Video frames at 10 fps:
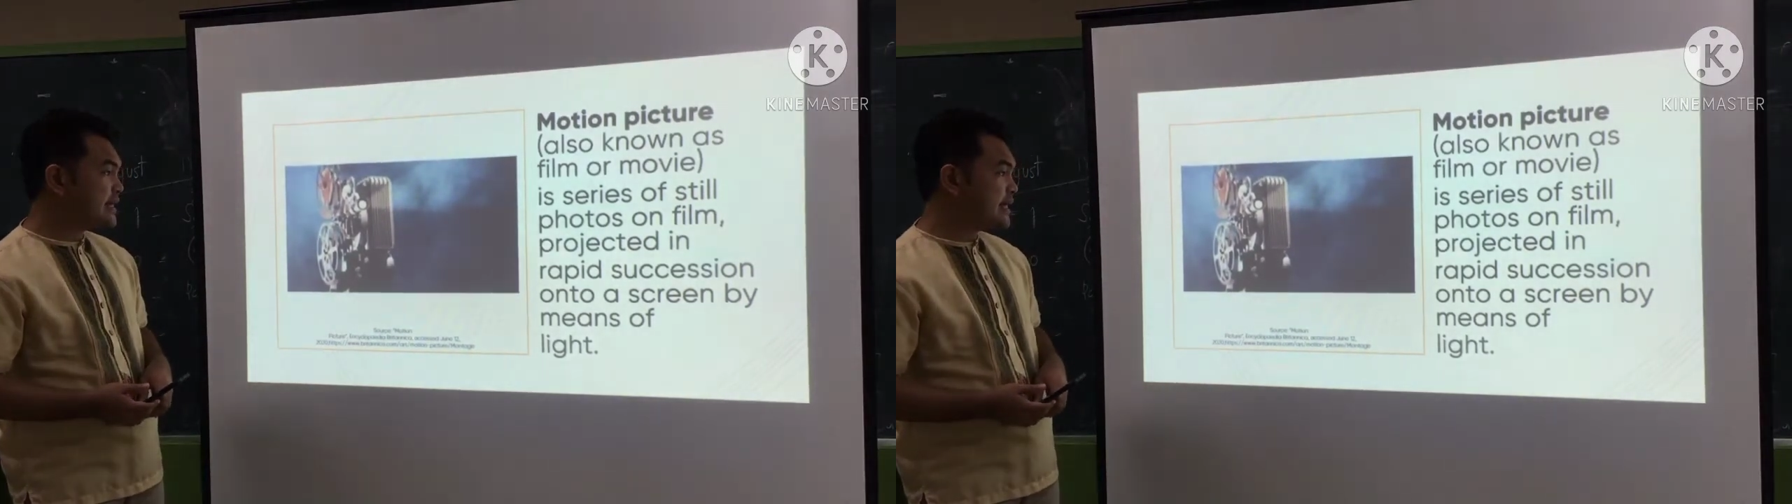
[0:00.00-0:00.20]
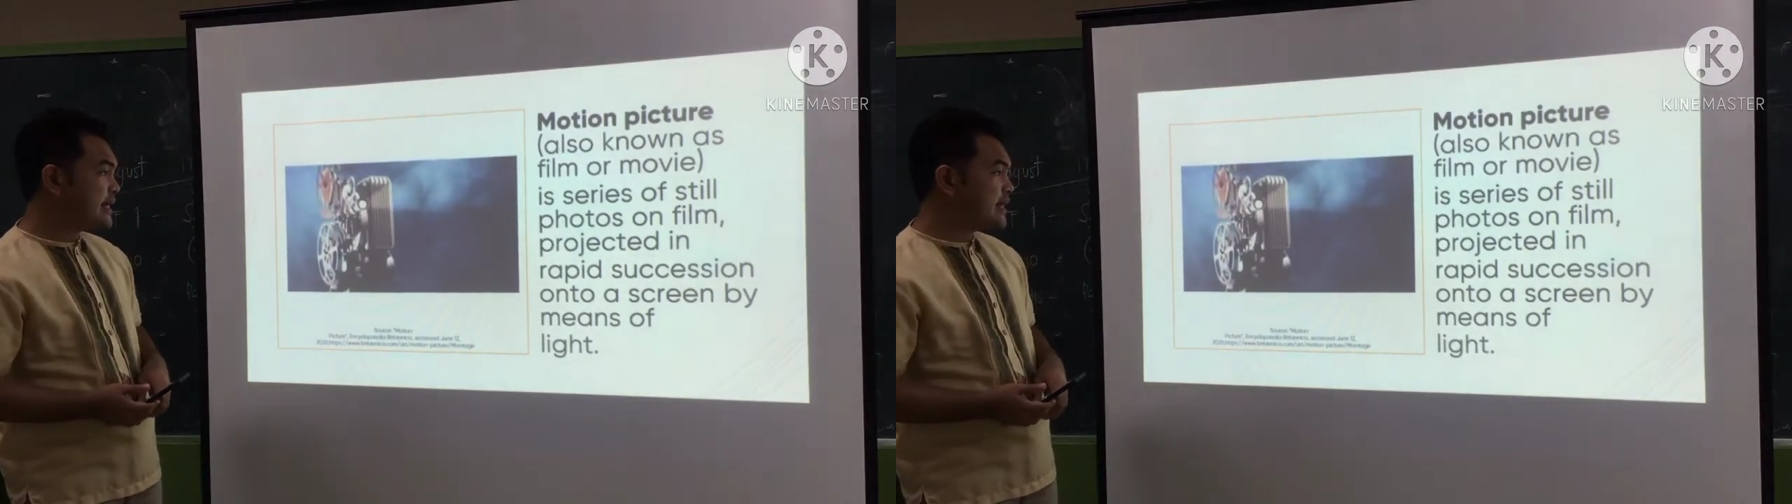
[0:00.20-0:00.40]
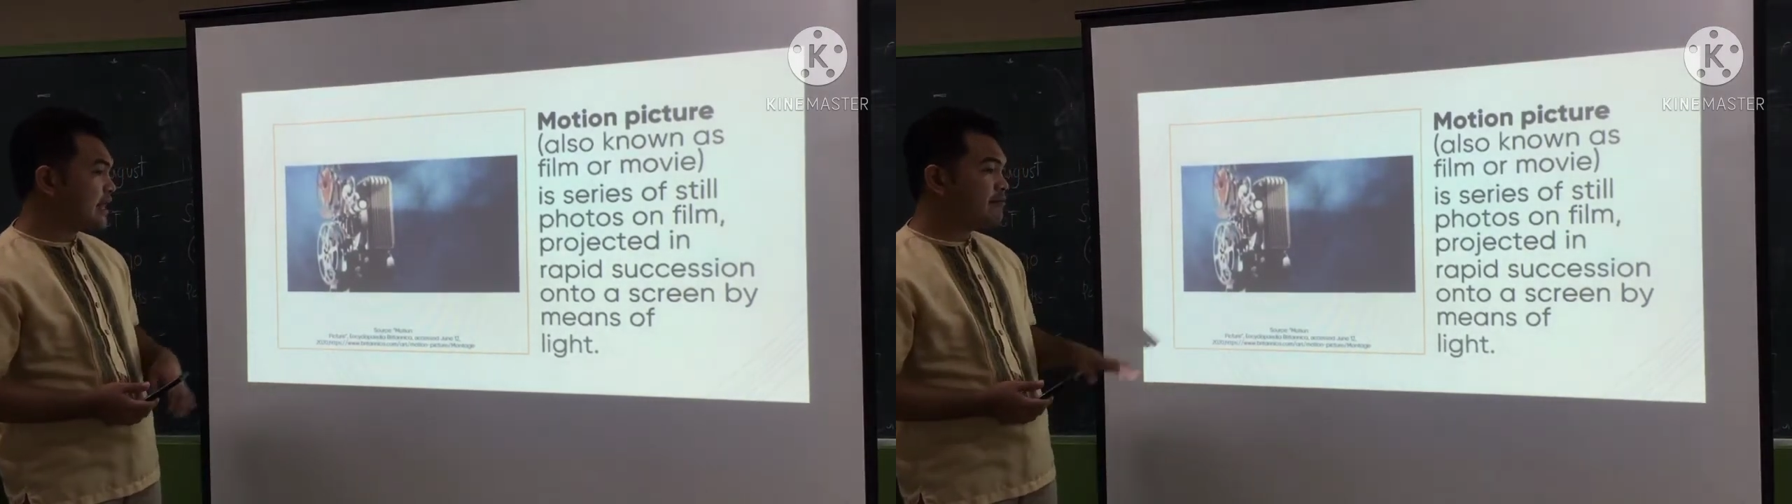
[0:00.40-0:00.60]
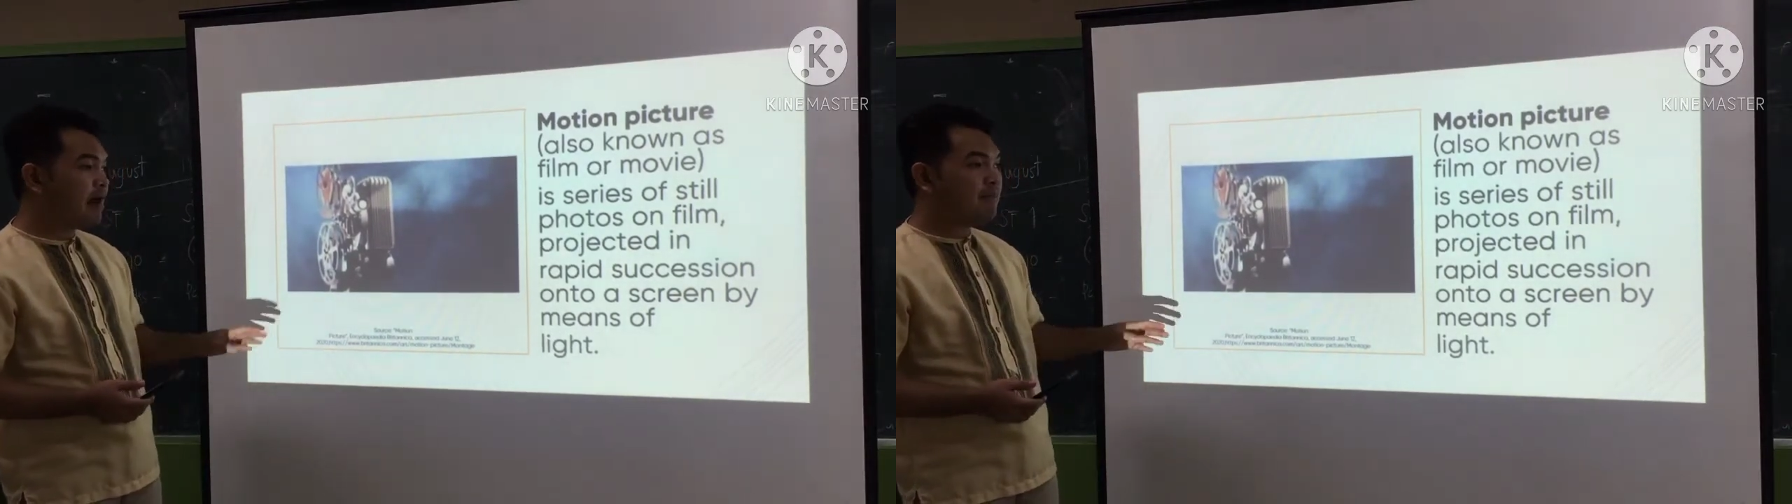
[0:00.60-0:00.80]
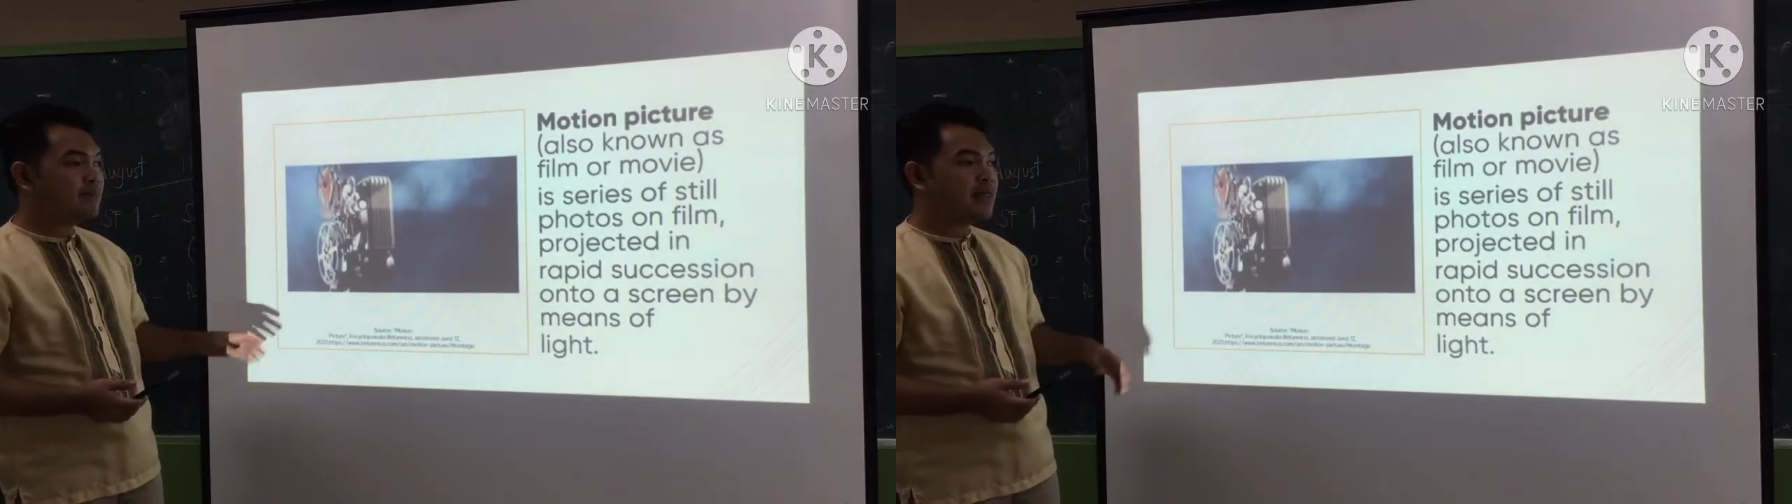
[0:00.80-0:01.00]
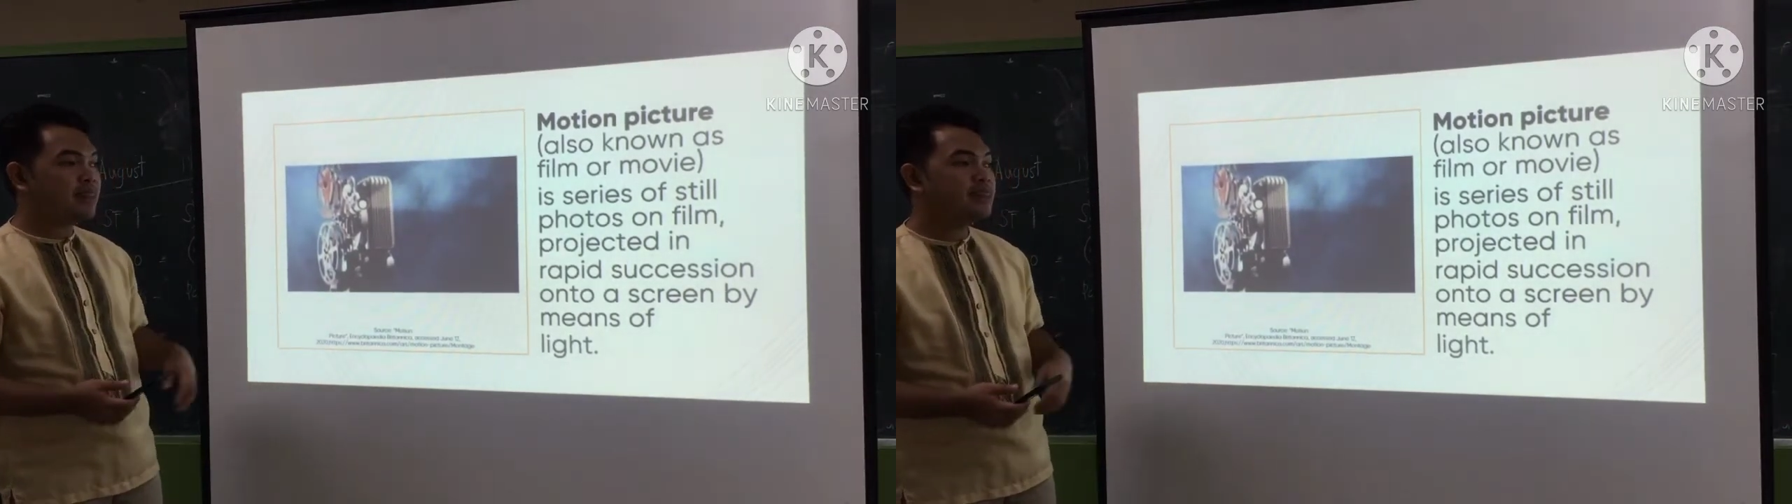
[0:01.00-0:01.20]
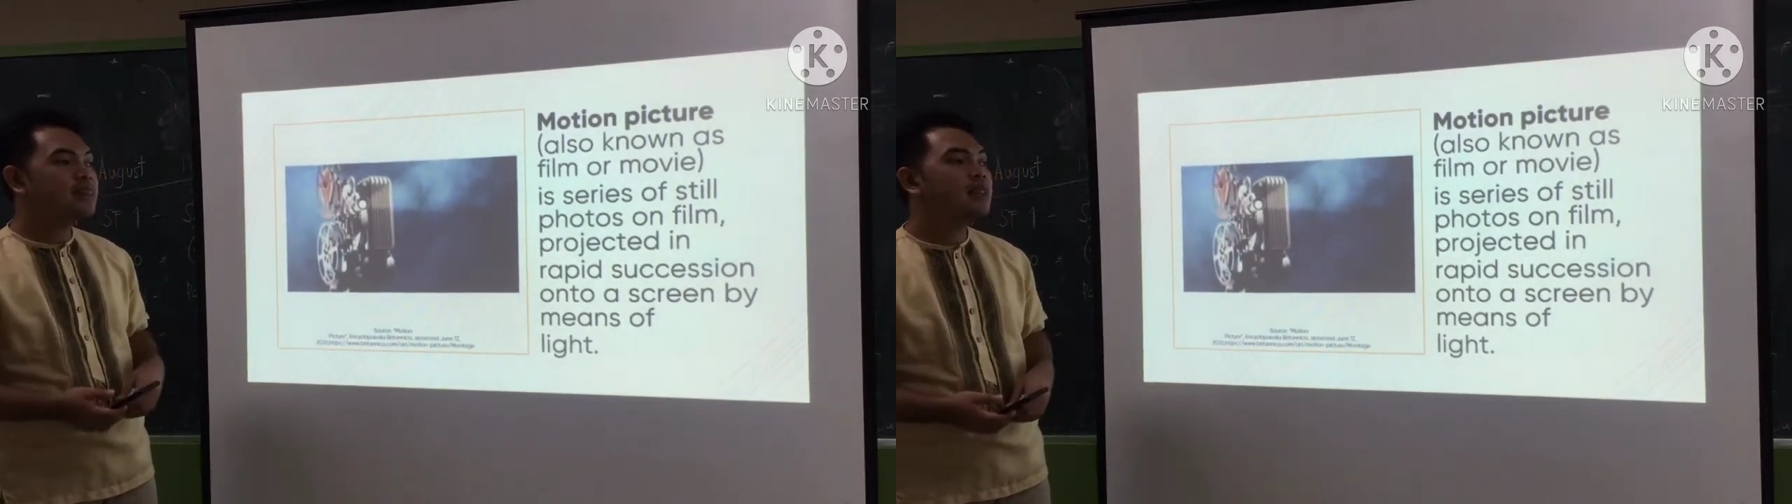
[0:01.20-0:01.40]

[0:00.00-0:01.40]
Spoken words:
in a rapid